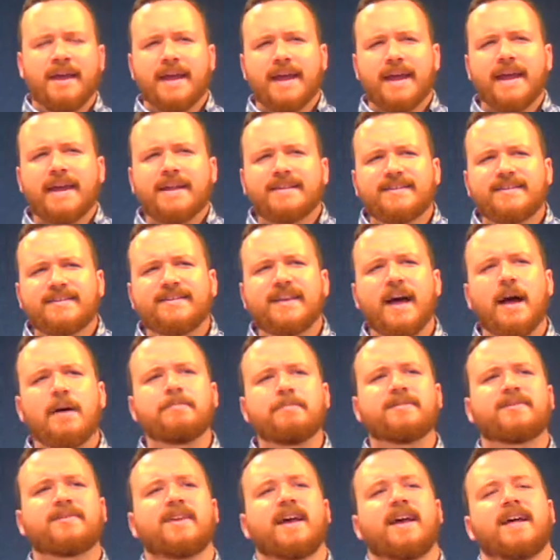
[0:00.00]
In some
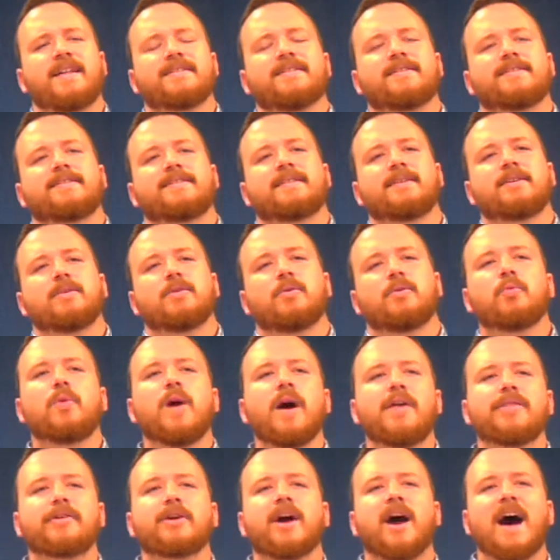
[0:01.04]
sense,
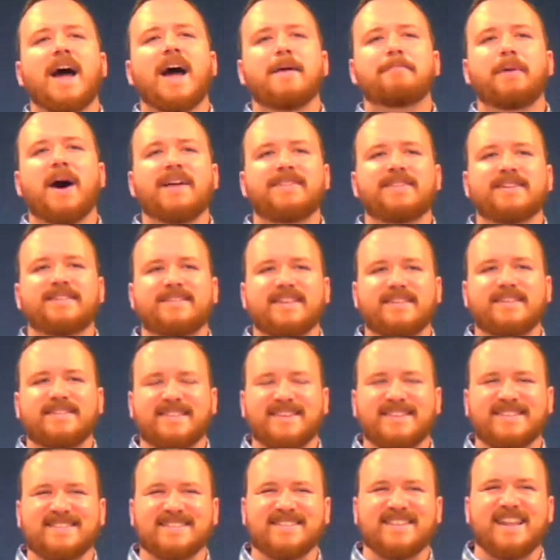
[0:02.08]
whether a hypothesis
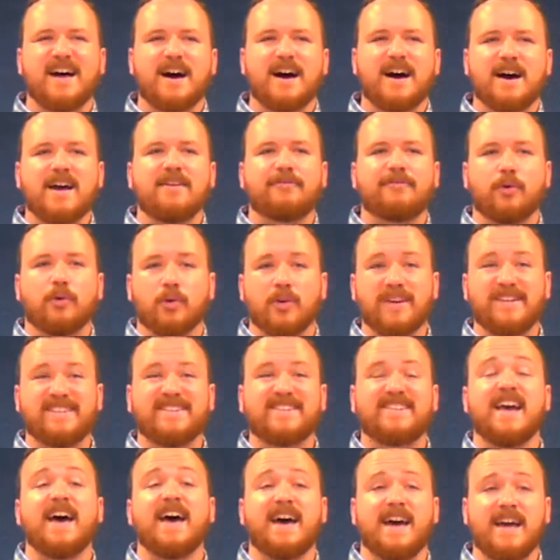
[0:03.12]
is live or
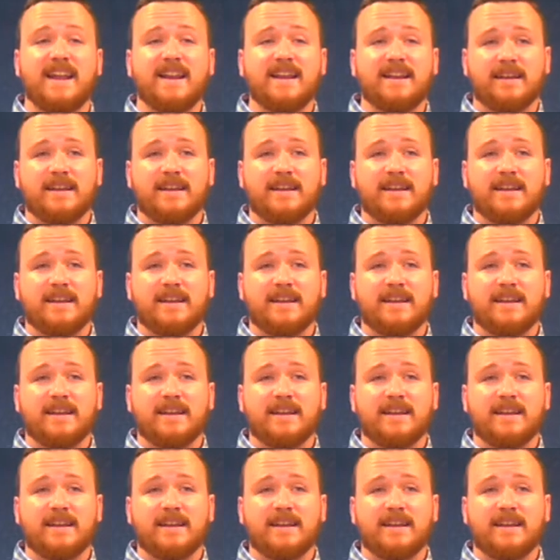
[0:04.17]
dead